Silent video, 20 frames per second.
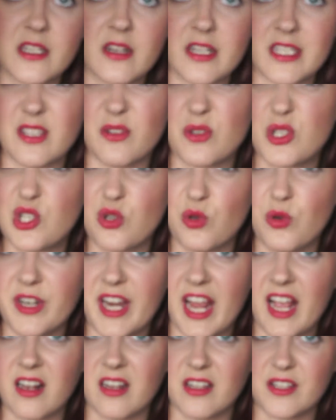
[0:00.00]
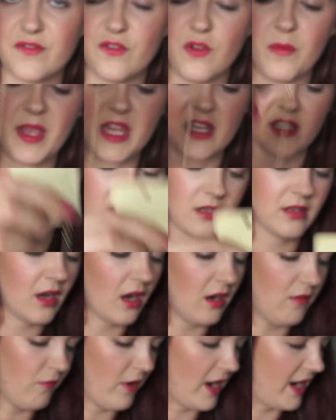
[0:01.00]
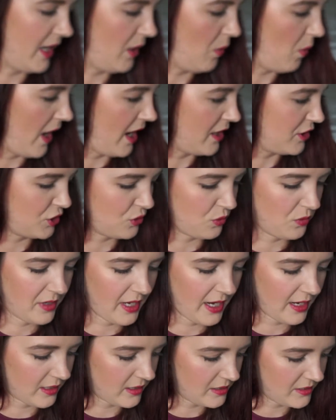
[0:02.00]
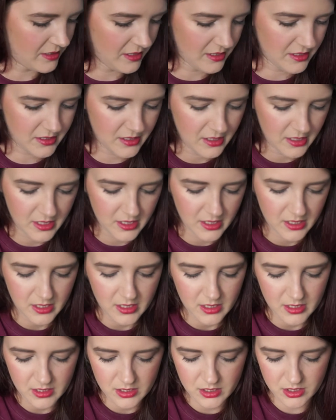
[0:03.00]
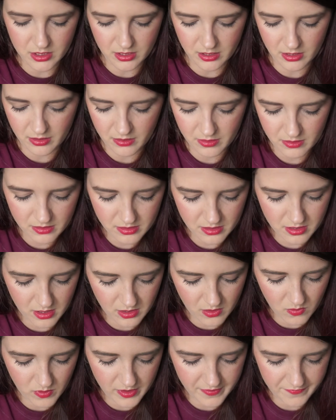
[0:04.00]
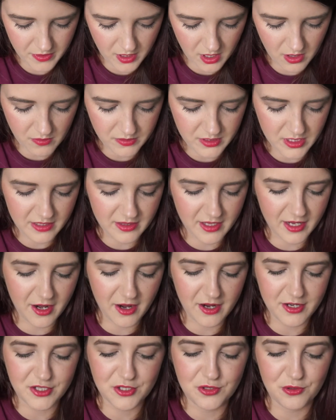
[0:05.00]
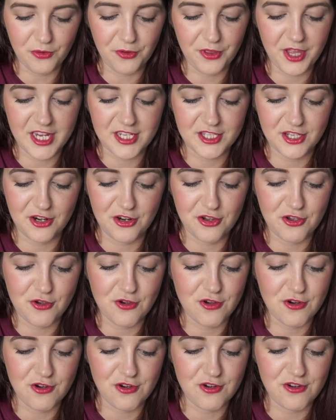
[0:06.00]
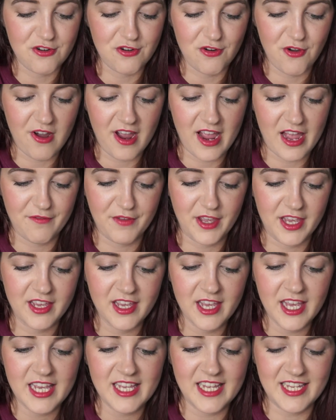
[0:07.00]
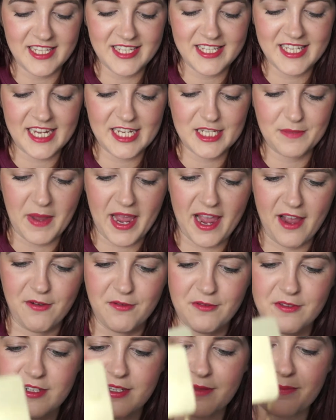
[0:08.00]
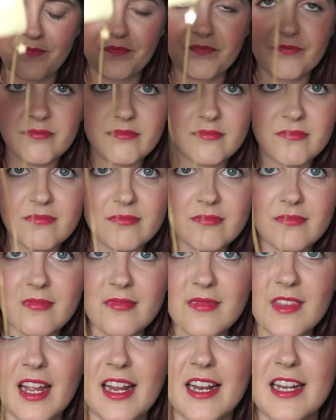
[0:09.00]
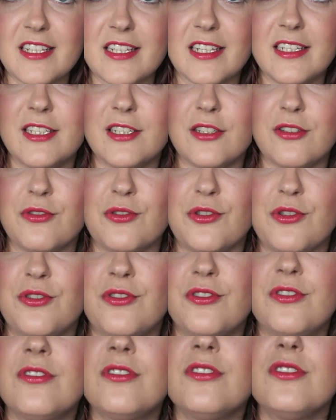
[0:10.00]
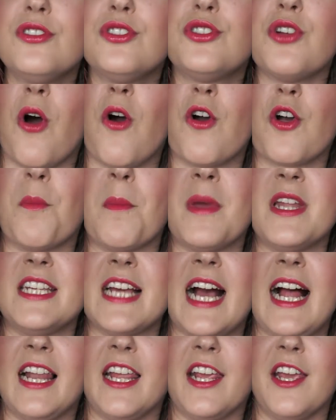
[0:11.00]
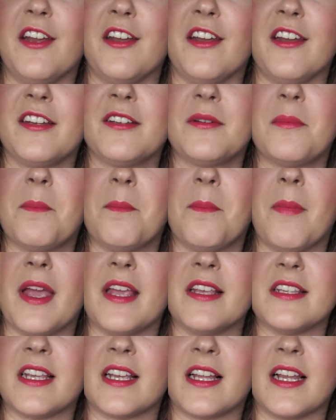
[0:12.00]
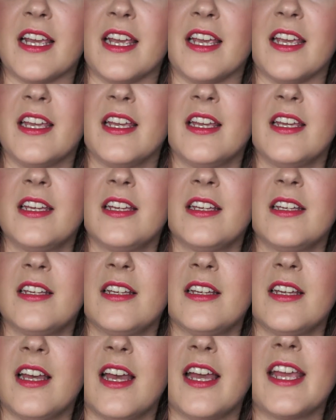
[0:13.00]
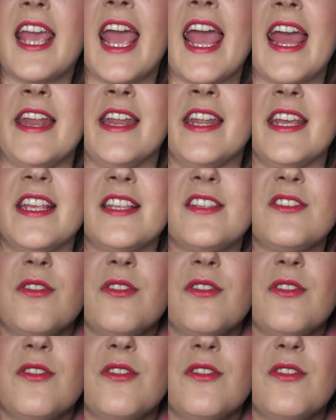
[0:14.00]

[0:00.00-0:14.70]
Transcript: a nice little short necklace for me, because I rarely wear short necklaces. So I got one of those, and then I saw this and I couldn't not have it. It's £6, and it's a little dog medallion, basically. Again, it's